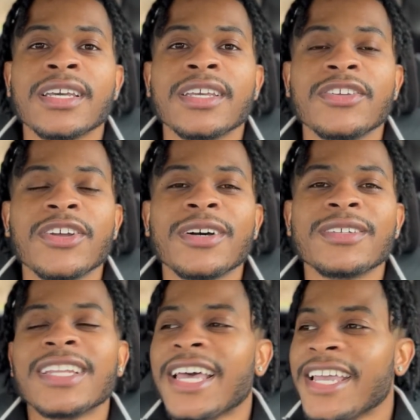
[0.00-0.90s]
You know,
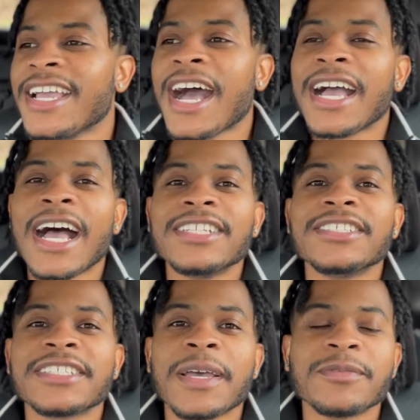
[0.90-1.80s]
like I
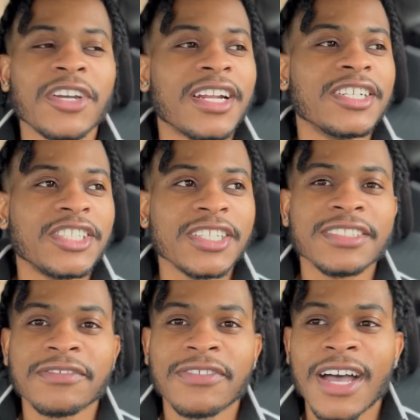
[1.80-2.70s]
just kept trying to
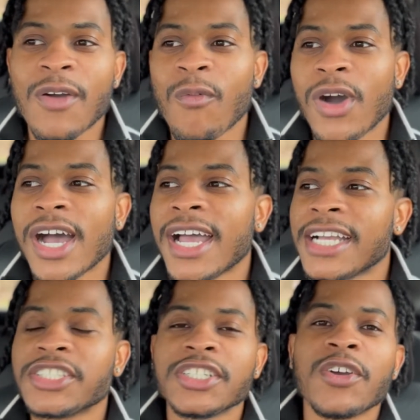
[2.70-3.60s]
justify why I
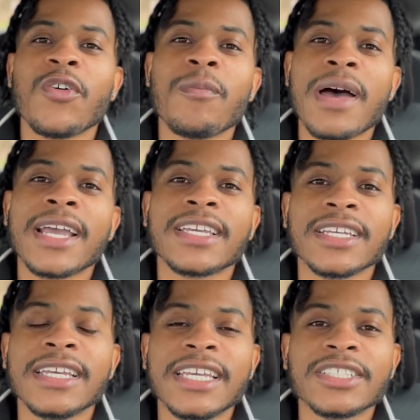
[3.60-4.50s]
should go back
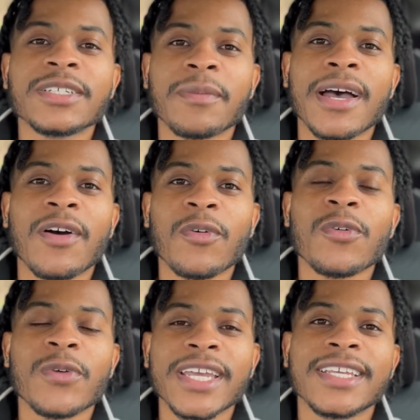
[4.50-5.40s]
into my
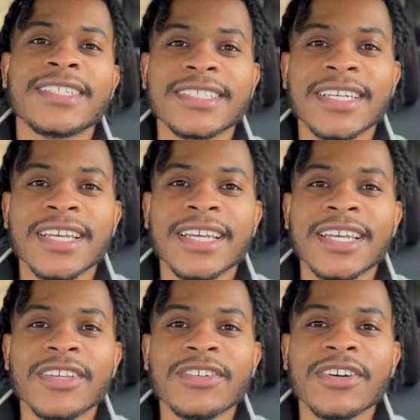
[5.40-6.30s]
old ways.
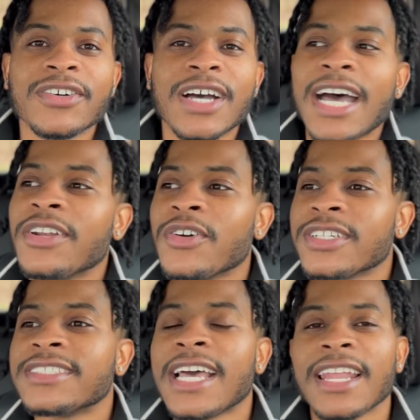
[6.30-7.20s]
You know, I
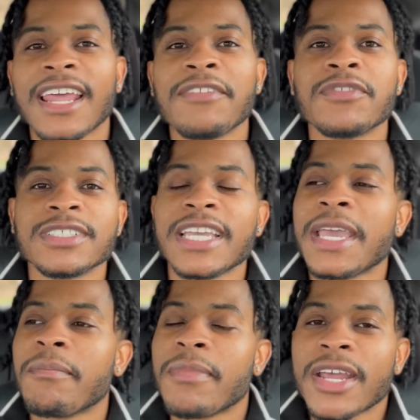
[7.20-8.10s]
noticed that life was
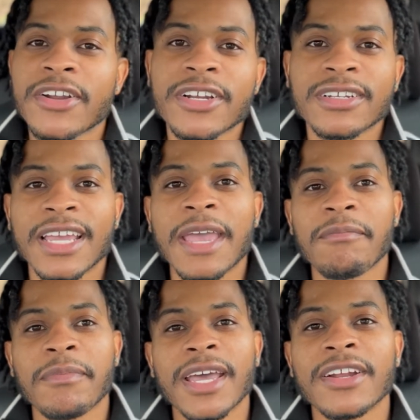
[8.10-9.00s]
getting better
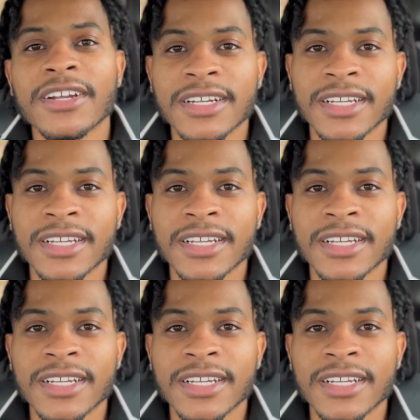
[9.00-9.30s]
and better.